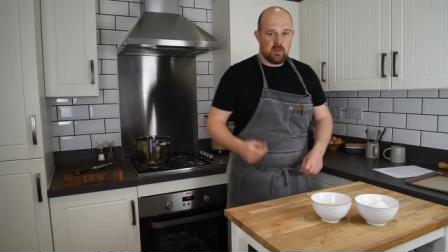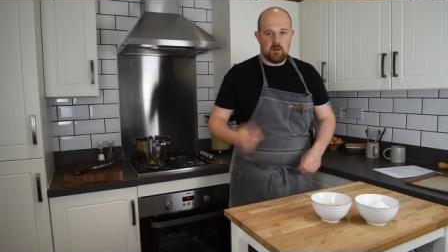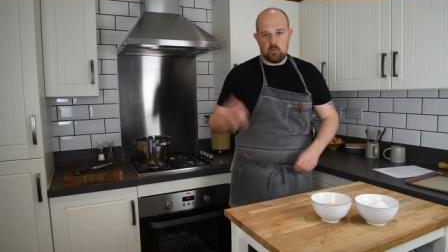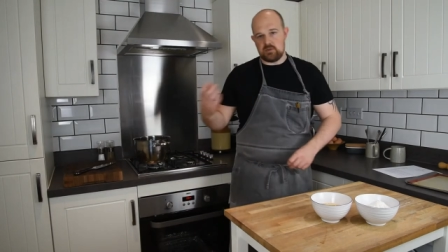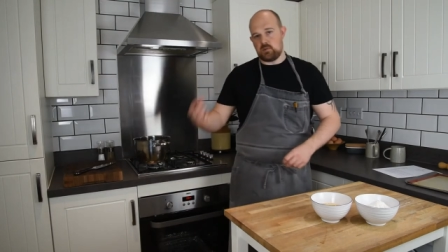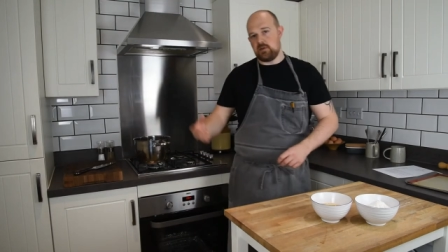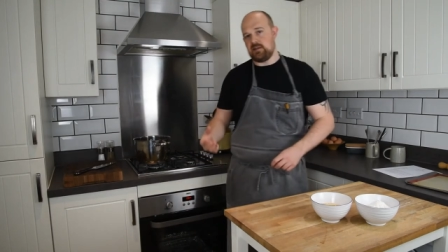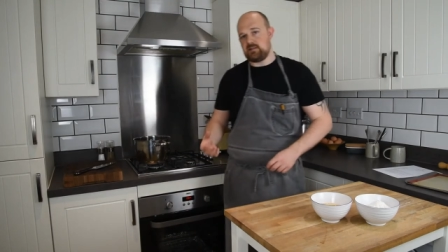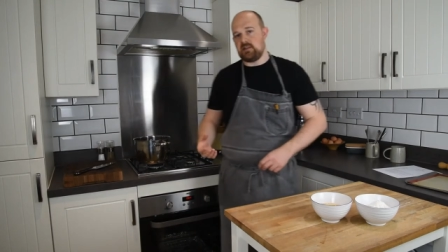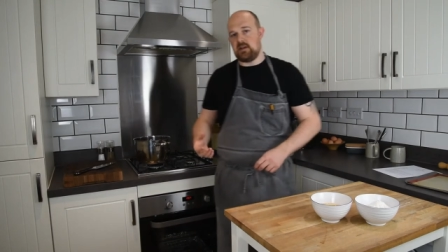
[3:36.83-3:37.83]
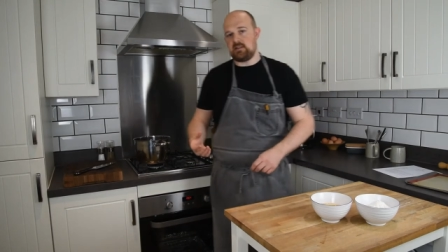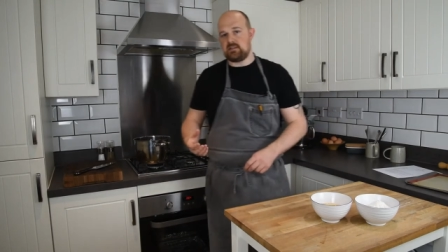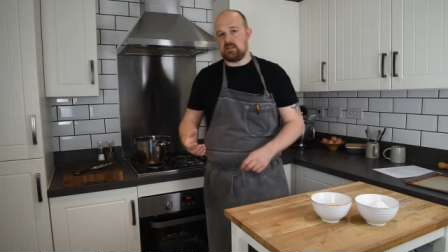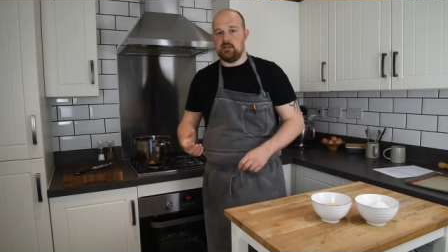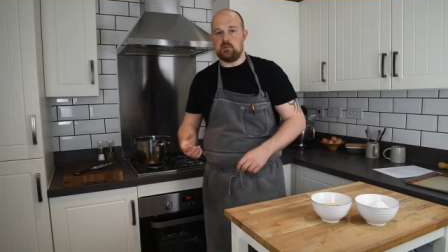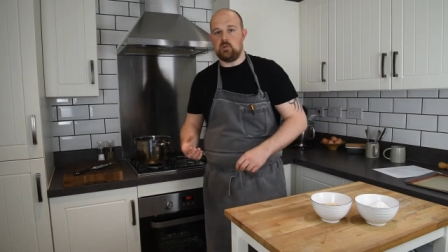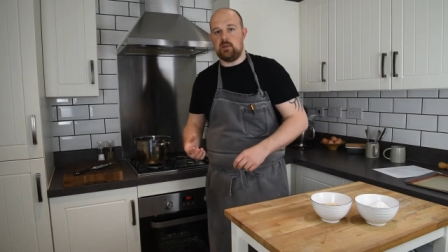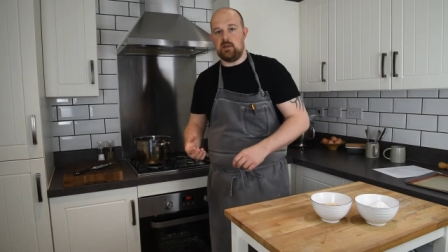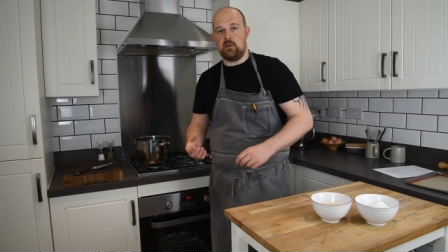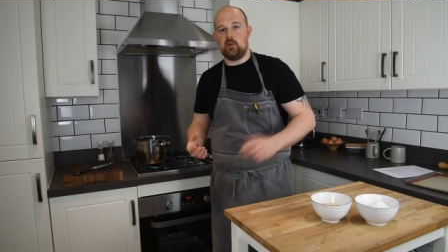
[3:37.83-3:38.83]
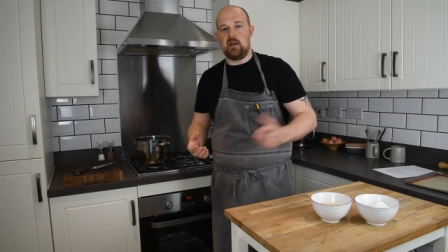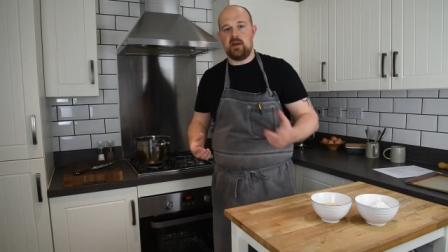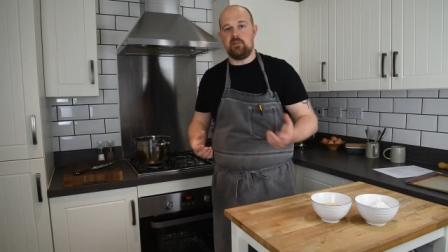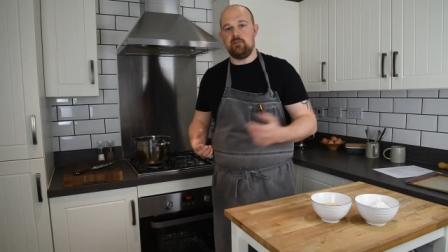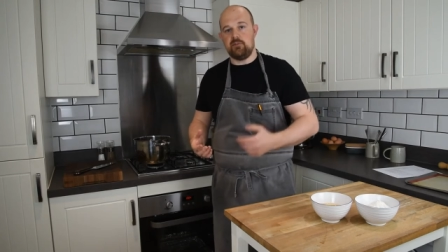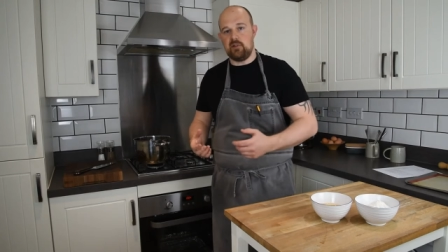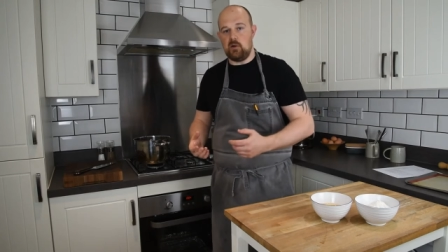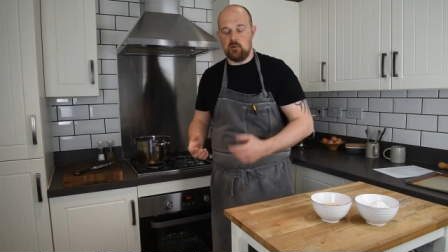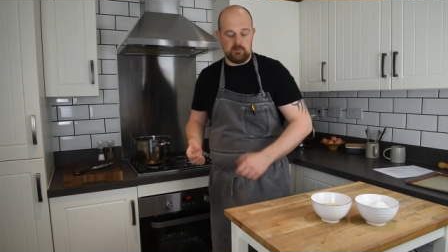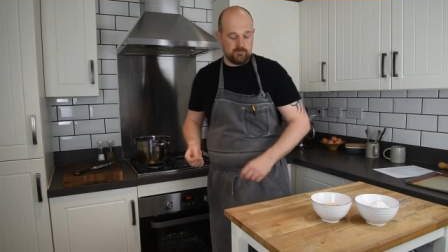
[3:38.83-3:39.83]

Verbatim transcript: Once we get to that stage we're then going to add the flour.